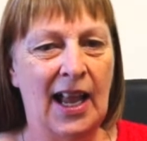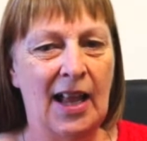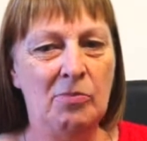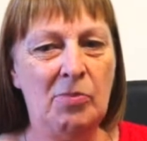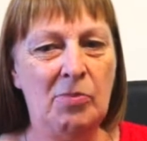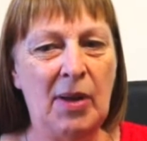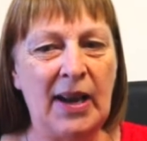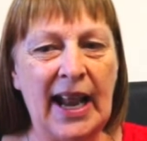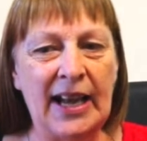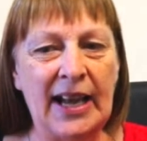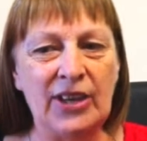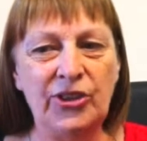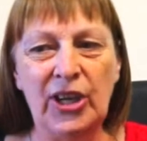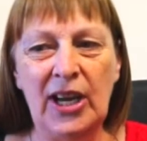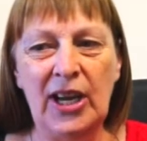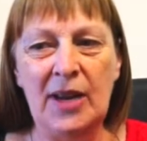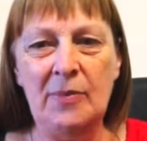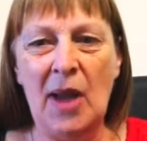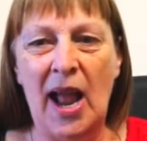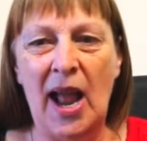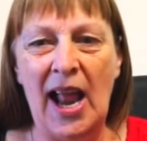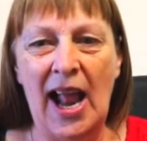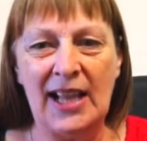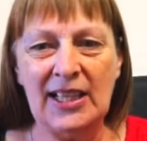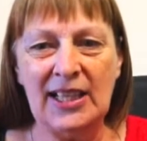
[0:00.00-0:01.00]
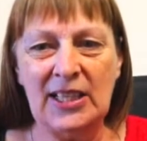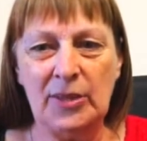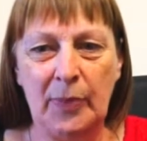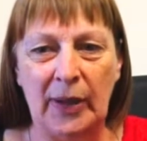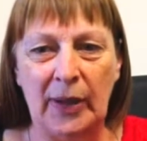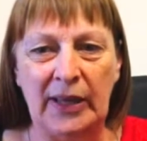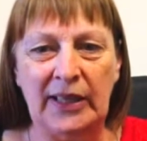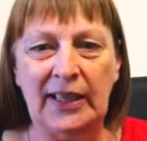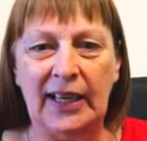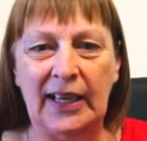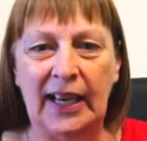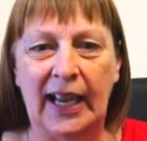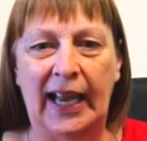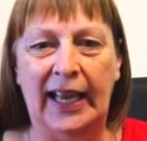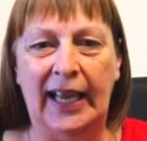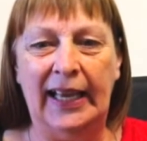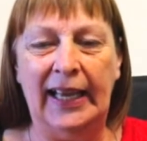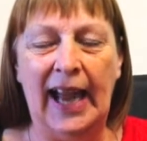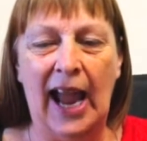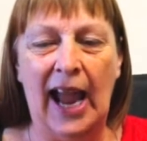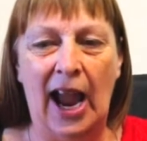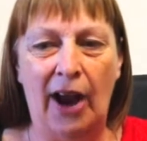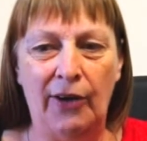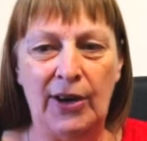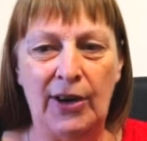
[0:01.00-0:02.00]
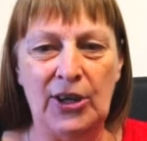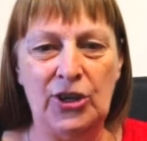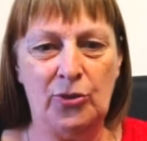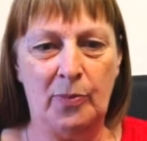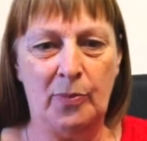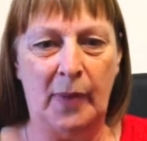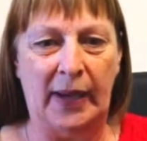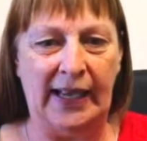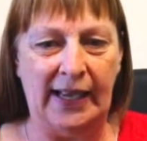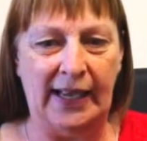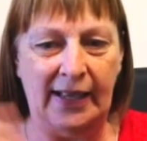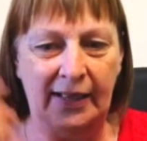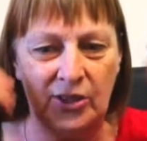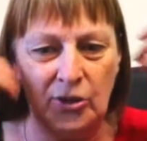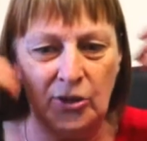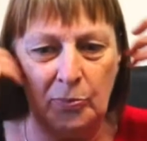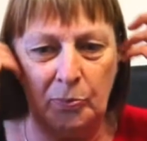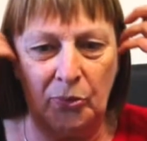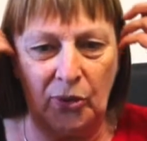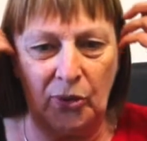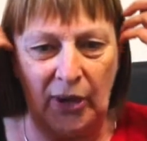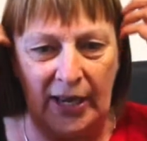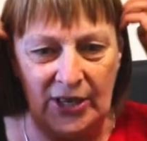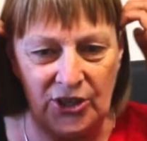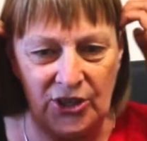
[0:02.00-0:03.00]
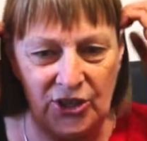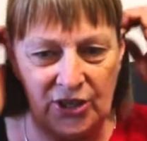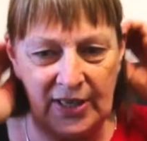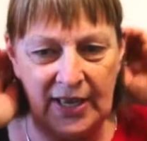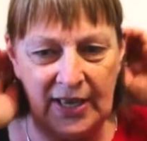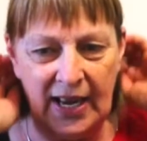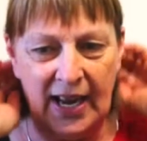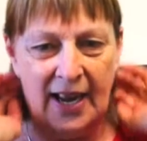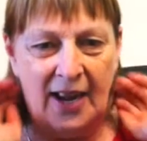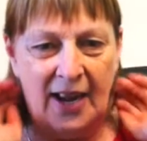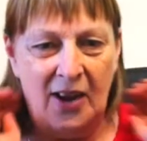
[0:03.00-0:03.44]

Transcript: But actually my husband encouraged me to preach.